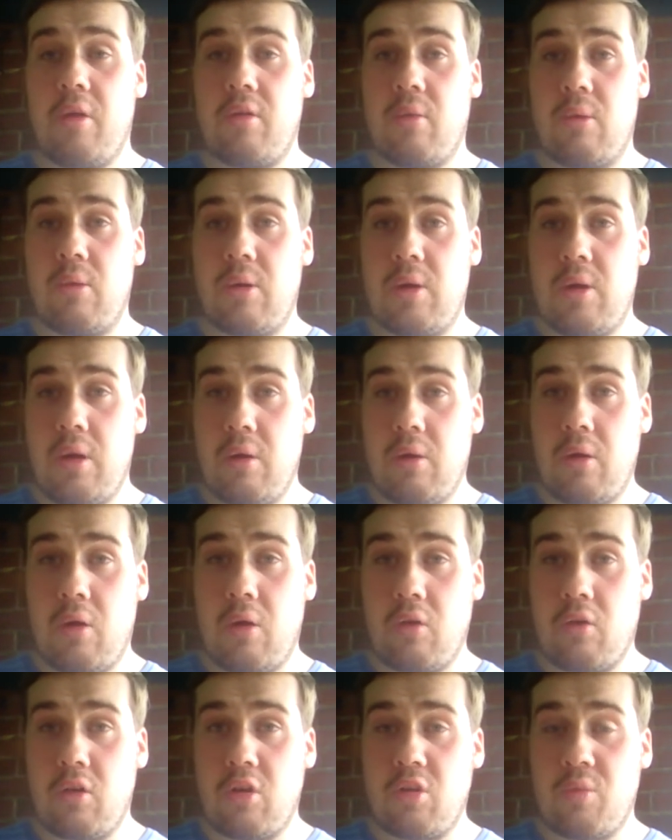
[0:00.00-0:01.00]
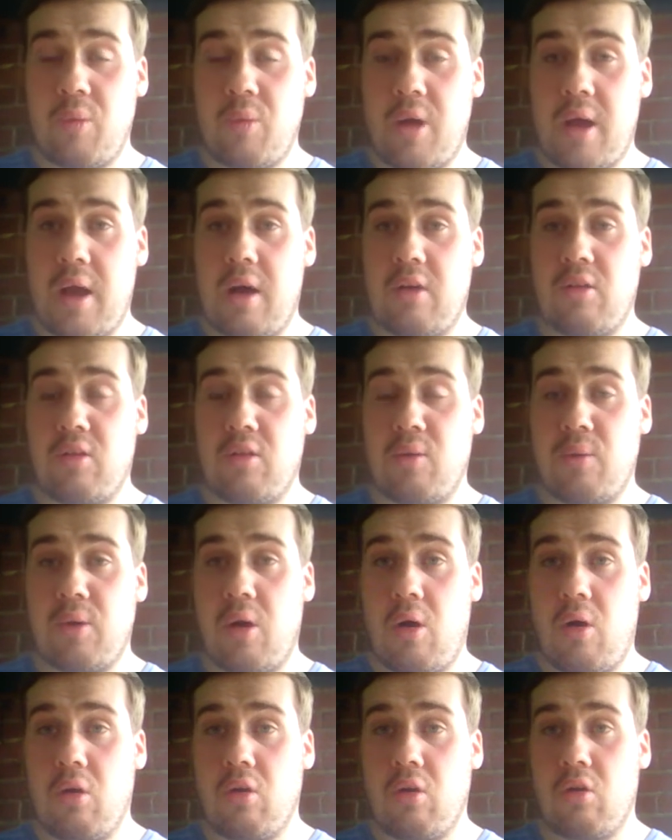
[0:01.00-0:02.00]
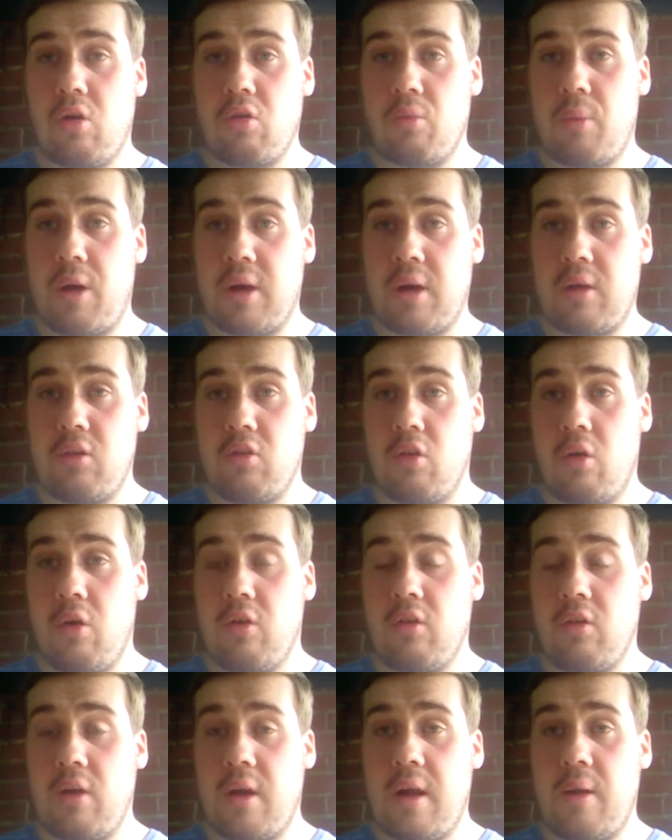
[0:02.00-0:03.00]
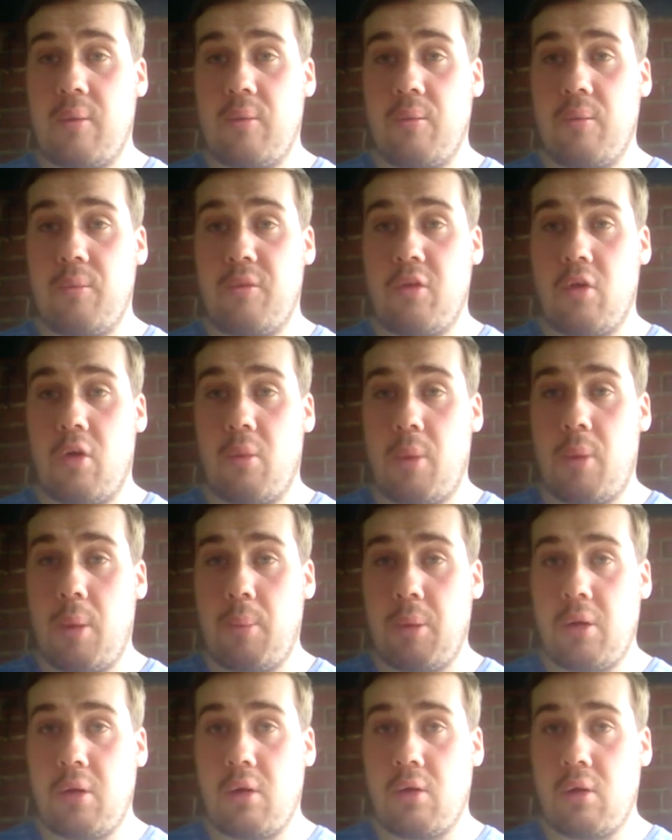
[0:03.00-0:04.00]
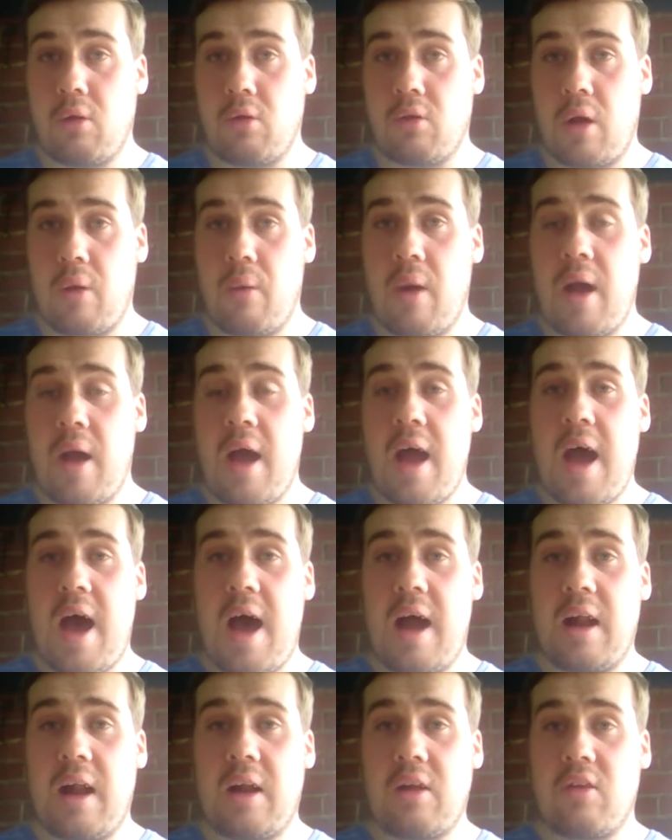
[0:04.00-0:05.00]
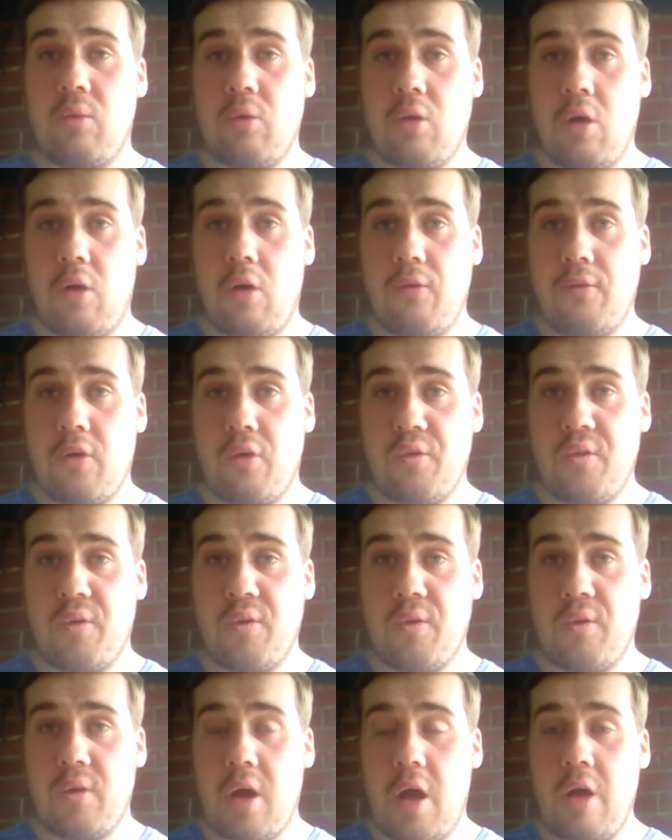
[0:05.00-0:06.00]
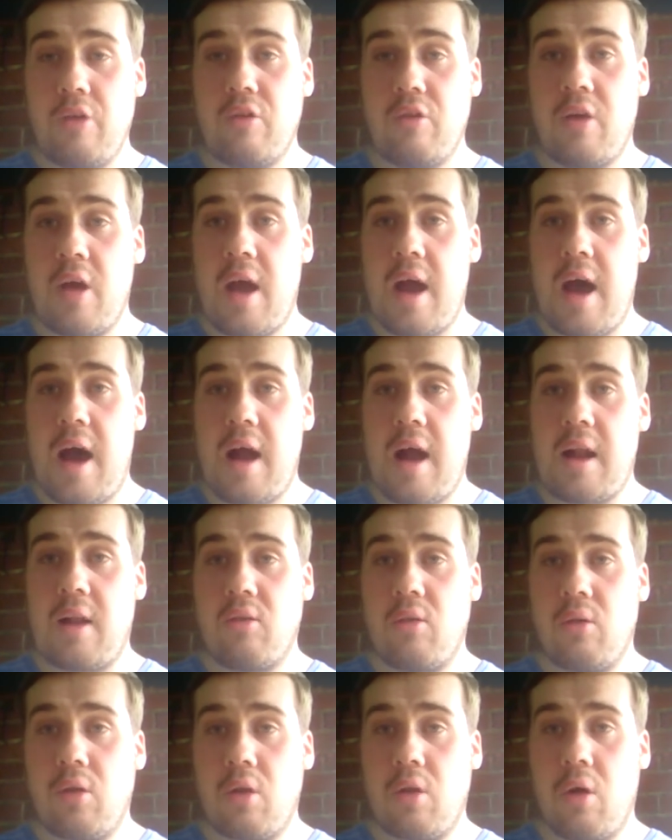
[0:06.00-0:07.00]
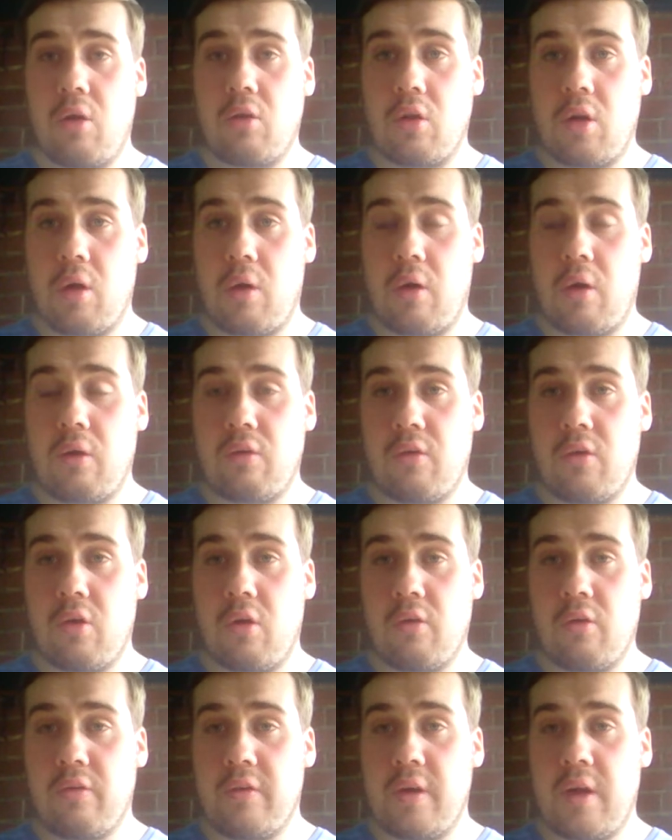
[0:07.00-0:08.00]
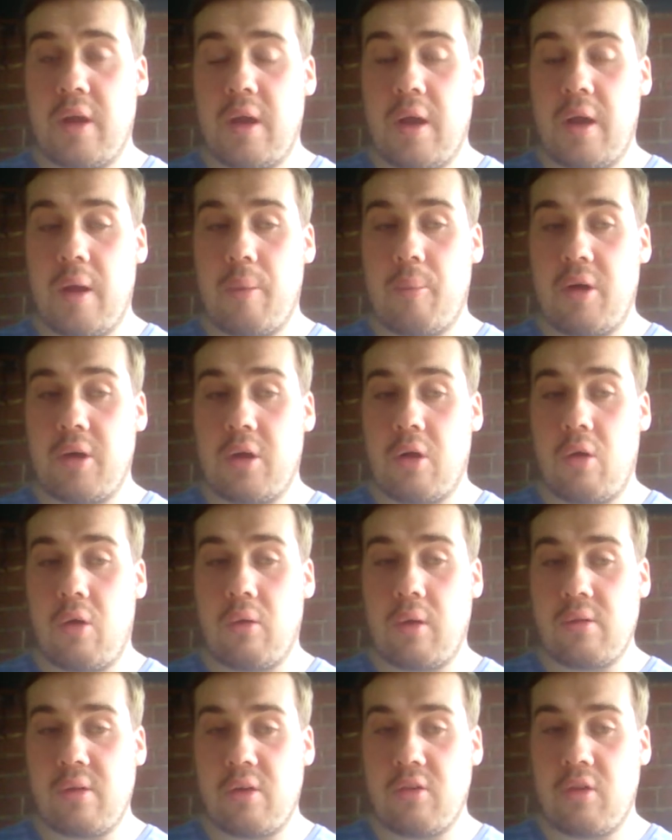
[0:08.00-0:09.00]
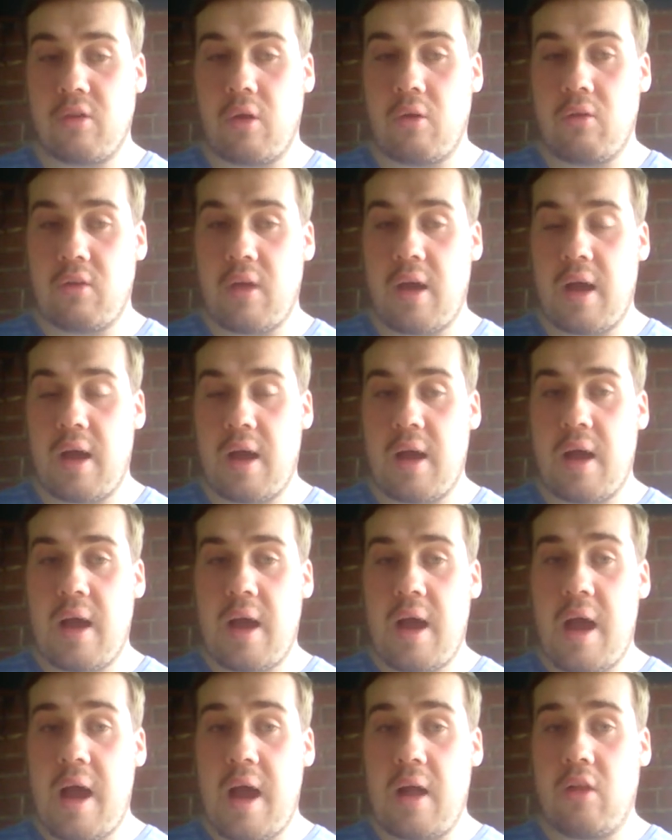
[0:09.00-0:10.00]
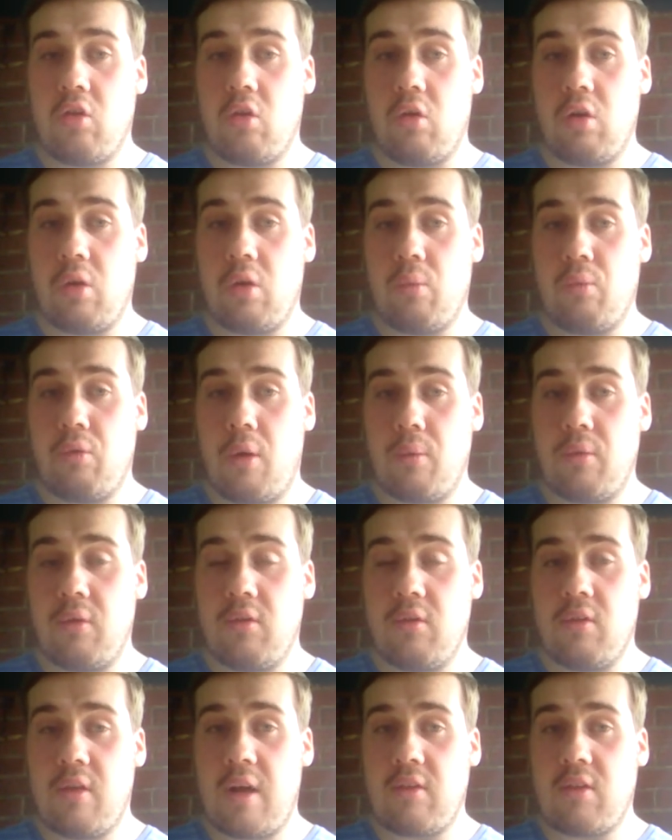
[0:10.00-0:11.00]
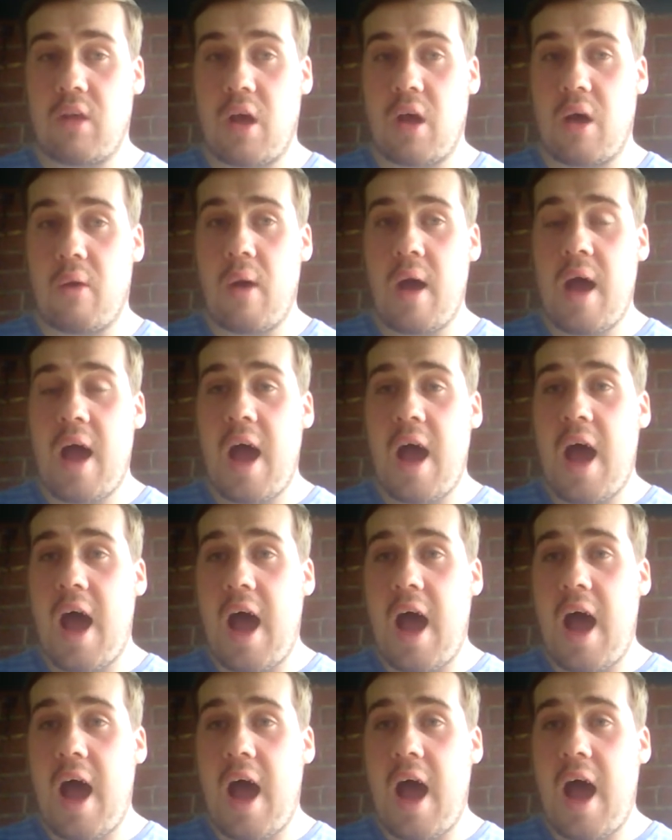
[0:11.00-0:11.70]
put some of the new dolls on display and some of the older dolls back in storage, and then sorted my pre-tool dolls out. and then some doll photography with and then some dolls and dolls photography in my doll concerto set, and sorted the props and sets out.